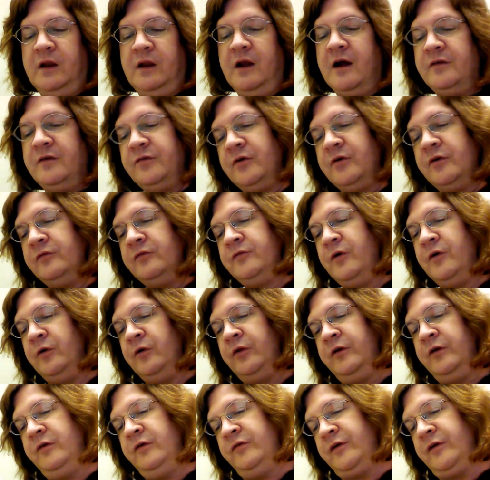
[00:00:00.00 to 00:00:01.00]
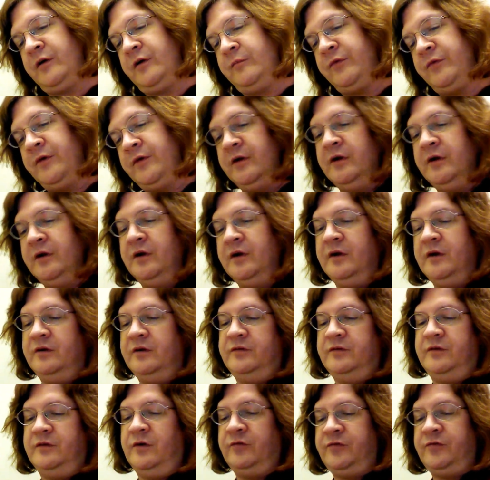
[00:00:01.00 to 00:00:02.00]
Gonzo folded his arms.
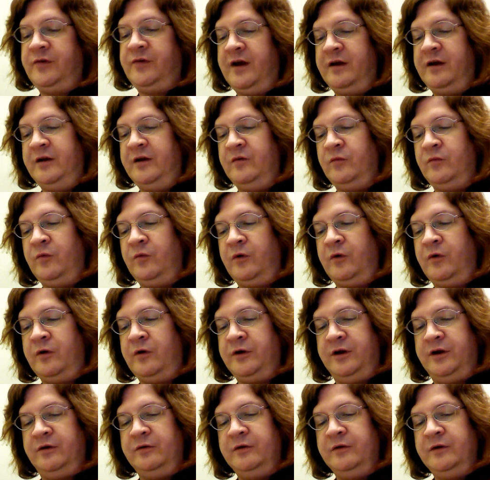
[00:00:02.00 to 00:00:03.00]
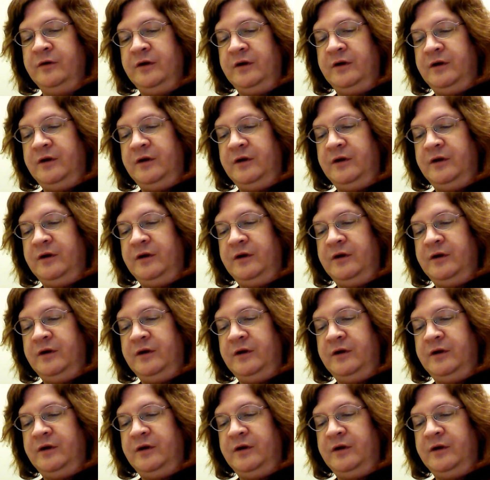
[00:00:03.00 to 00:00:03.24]
Don't say I didn't warn you.